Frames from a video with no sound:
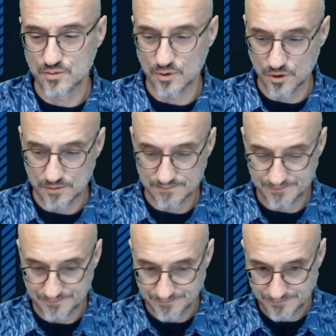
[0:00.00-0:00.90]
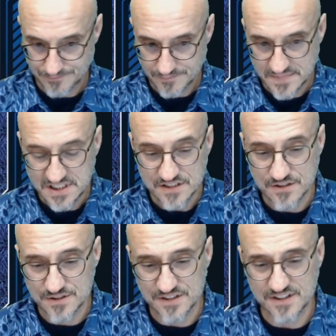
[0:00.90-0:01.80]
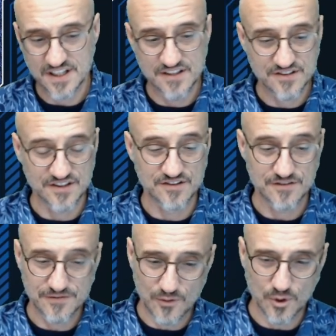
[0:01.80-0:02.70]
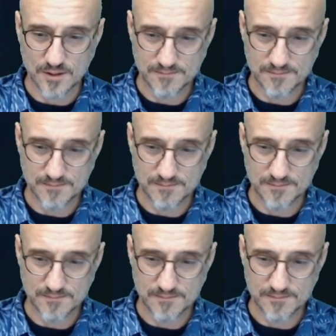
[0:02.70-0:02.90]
roll. So in this case, it's a 4.